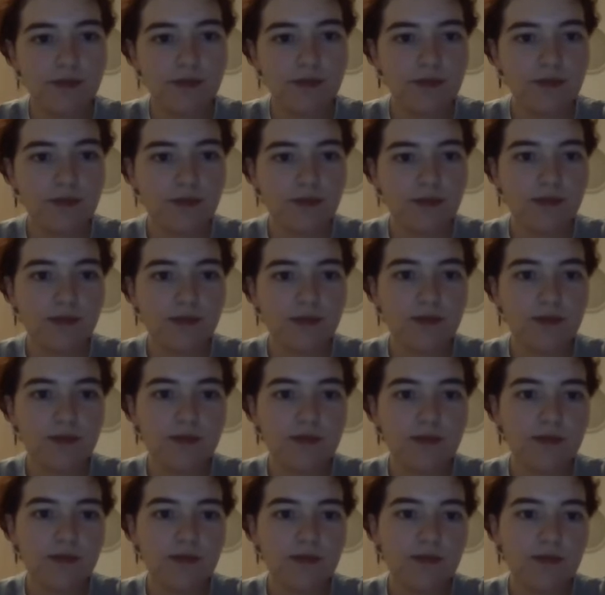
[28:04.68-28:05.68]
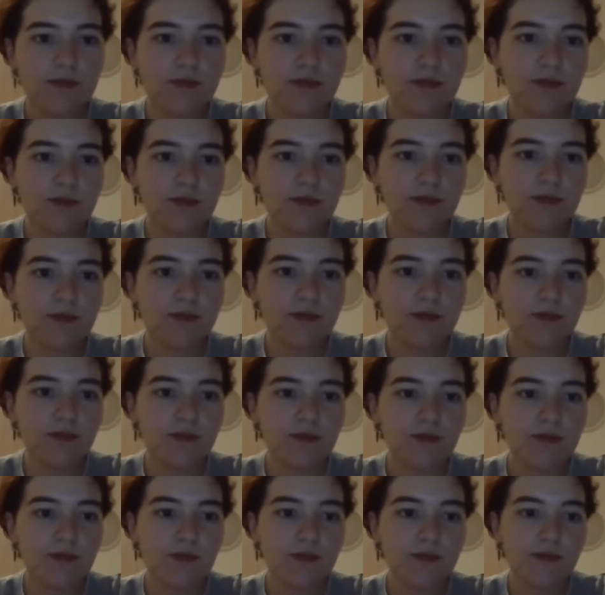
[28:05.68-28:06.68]

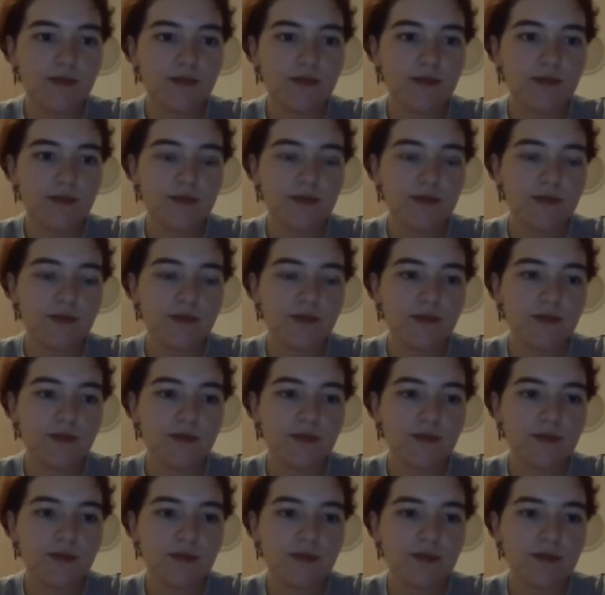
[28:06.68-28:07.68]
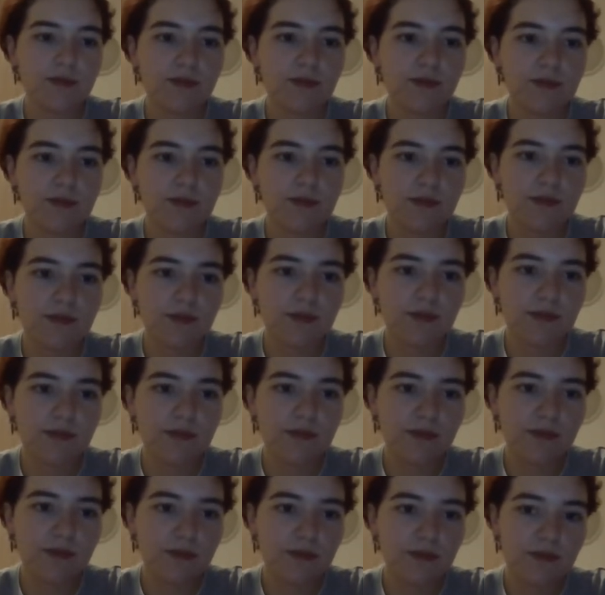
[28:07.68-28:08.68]

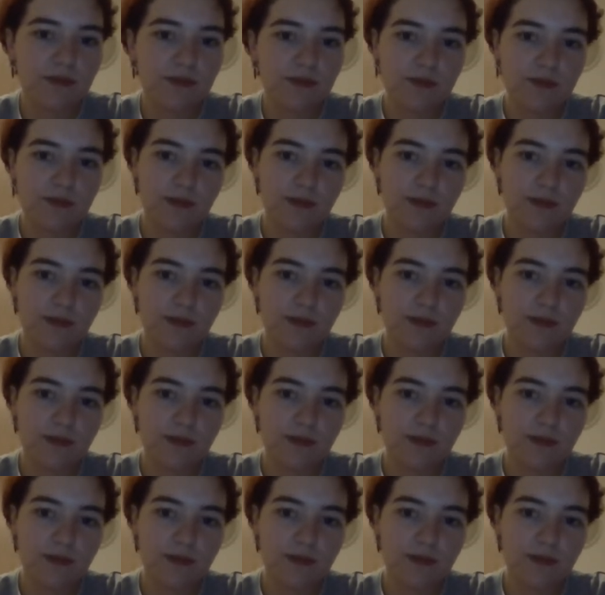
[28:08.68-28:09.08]
[no speech]